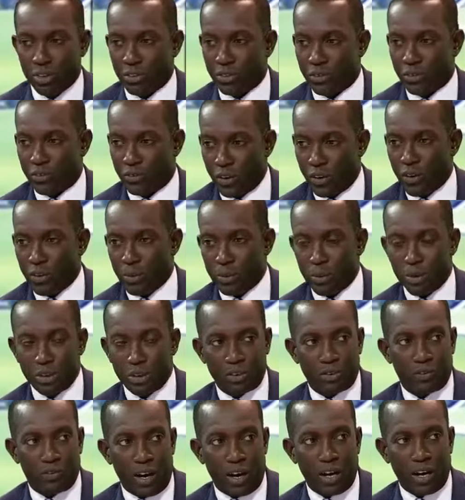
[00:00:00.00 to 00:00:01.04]
is very
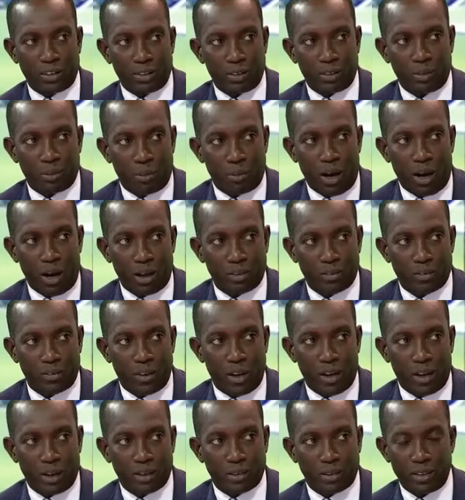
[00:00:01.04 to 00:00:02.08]
much vital part of
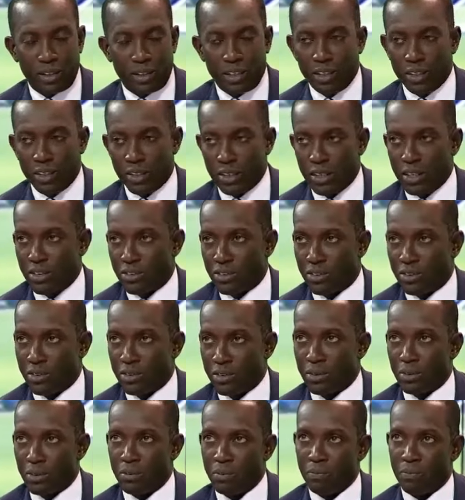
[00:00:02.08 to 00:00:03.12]
that. He needs
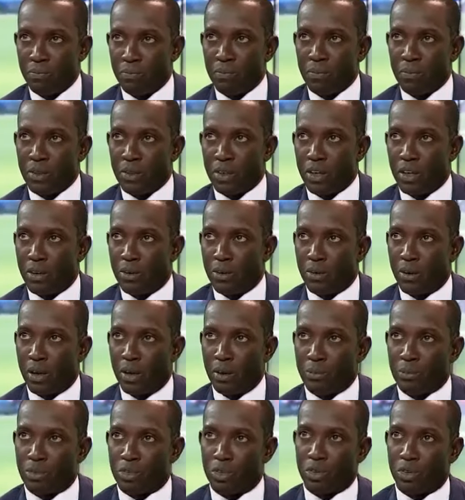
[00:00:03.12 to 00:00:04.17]
to, you
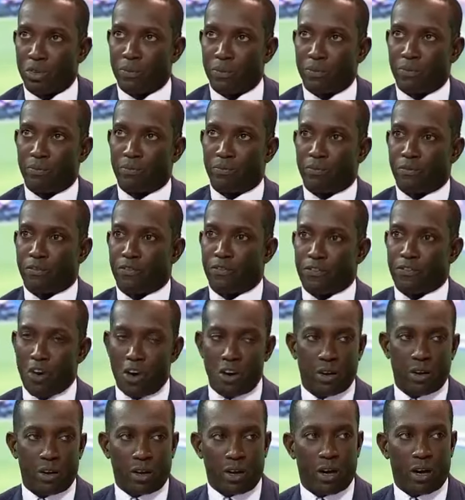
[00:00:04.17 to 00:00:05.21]
know, sort of
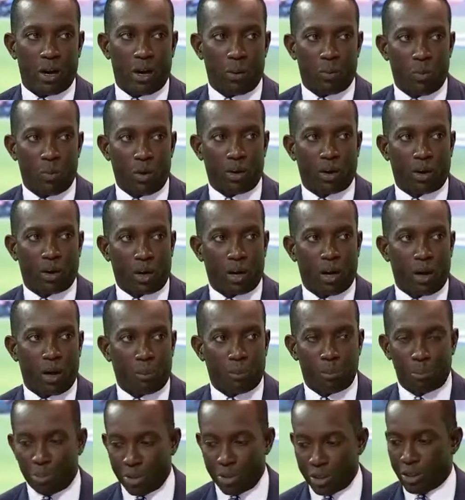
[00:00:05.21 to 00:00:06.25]
front the club, what the club
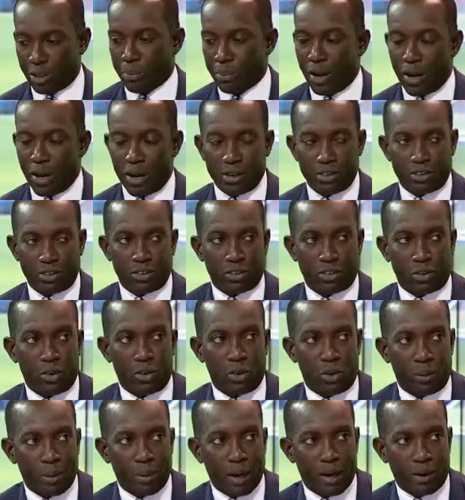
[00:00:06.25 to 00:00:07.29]
epitomizes
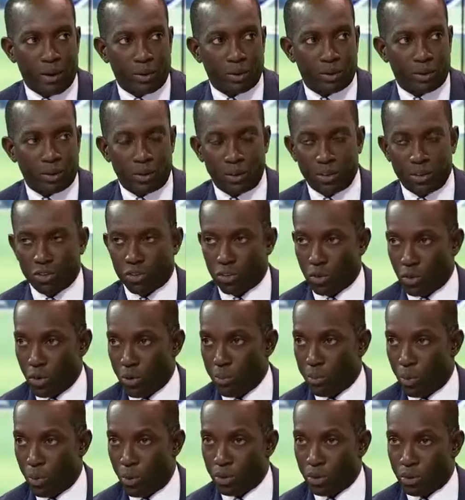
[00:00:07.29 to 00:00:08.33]
all about, and it's so
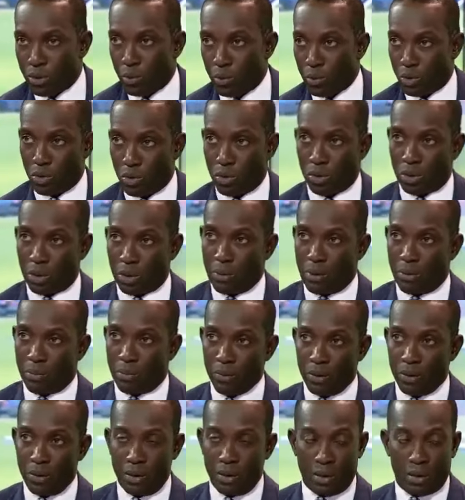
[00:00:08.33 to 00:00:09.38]
important. We talk about
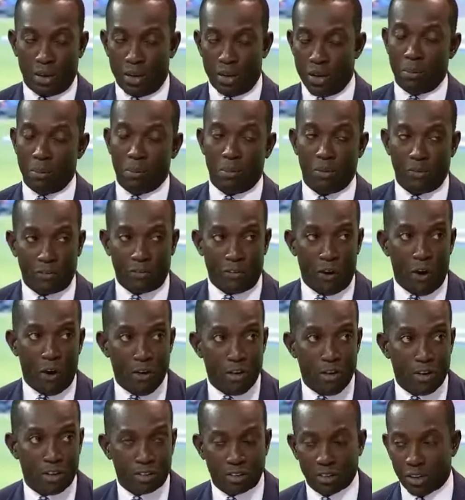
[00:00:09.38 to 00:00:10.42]
the number of
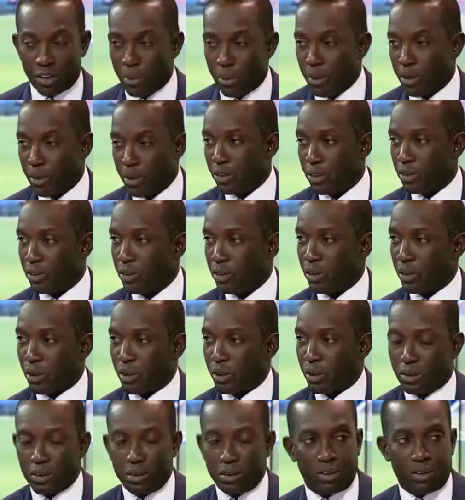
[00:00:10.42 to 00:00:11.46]
foreigners coming into
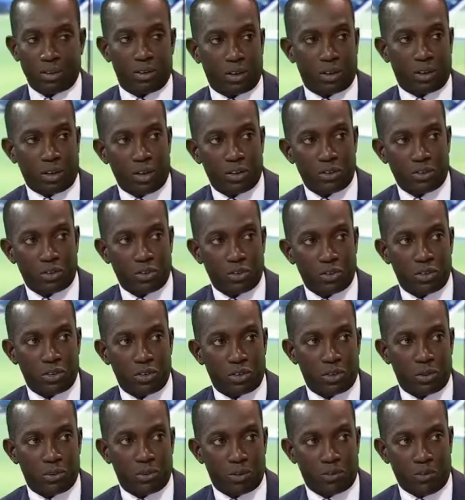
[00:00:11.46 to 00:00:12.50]
the country in
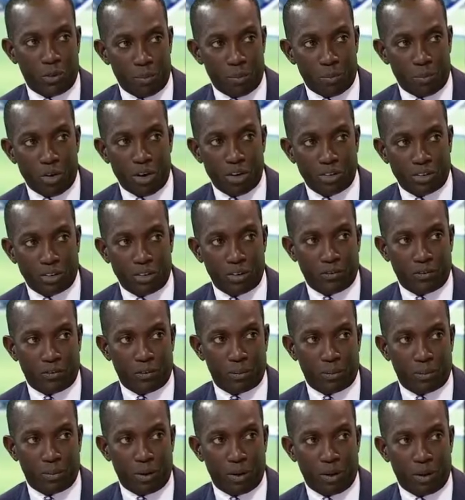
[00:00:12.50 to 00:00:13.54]
terms of embracing
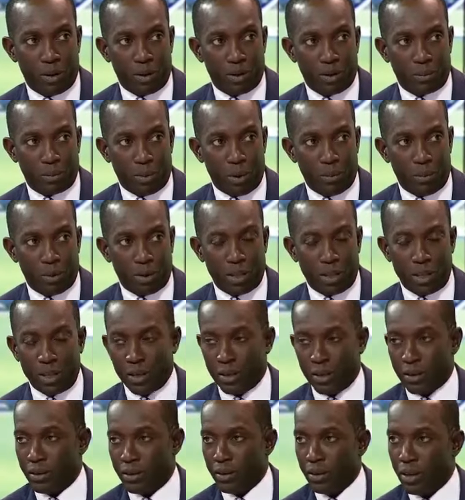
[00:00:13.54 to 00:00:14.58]
the Premier
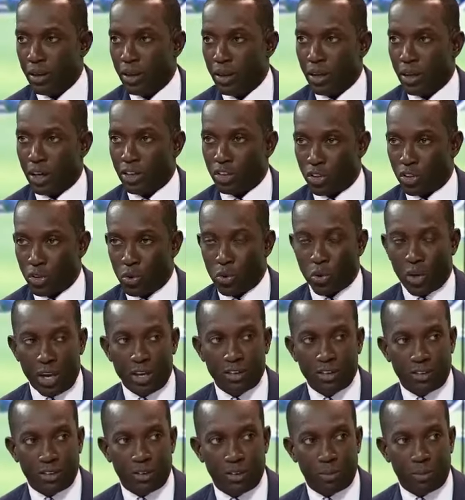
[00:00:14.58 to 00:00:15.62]
League and
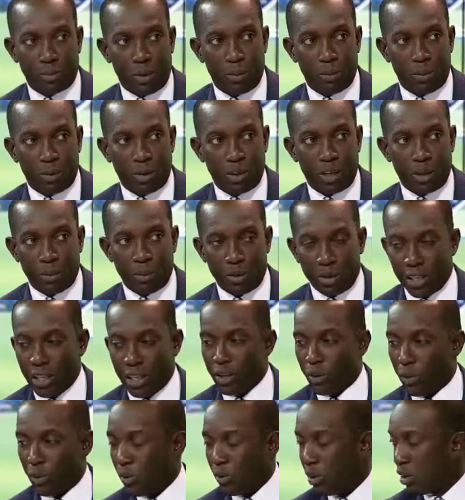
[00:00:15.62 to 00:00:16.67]
showcasing the Premier League, but
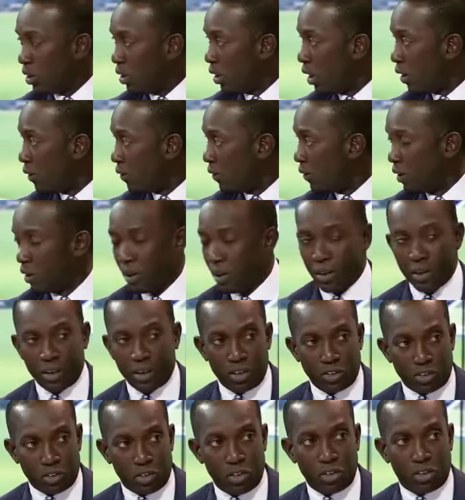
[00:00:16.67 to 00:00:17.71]
equally enough,
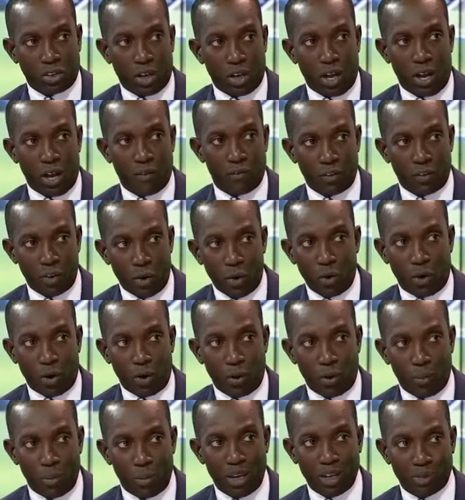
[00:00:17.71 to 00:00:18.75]
it's good to have
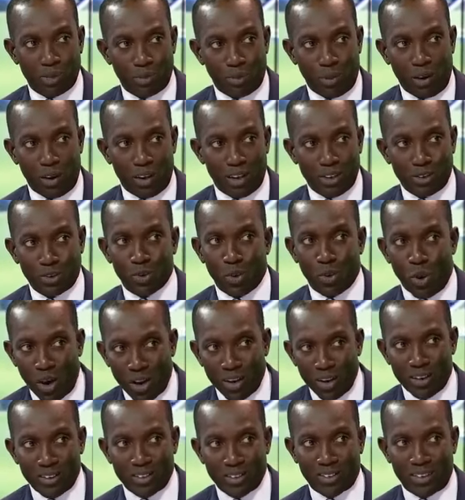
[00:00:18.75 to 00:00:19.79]
local-based players who
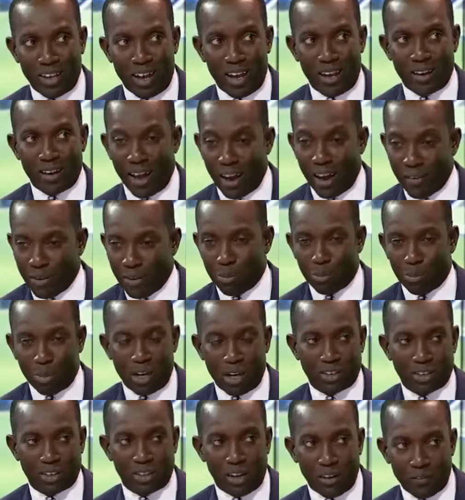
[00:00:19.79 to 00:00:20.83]
understand, have the
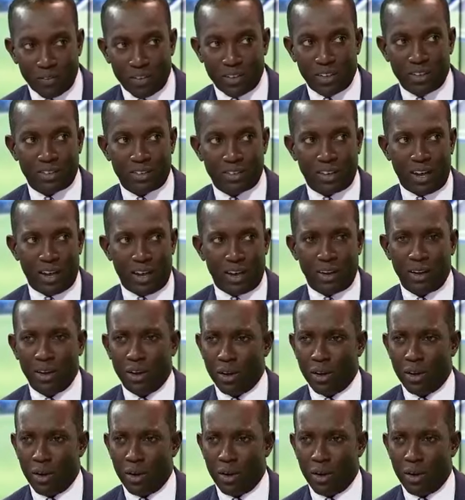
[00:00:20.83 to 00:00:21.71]
passion, have the desire,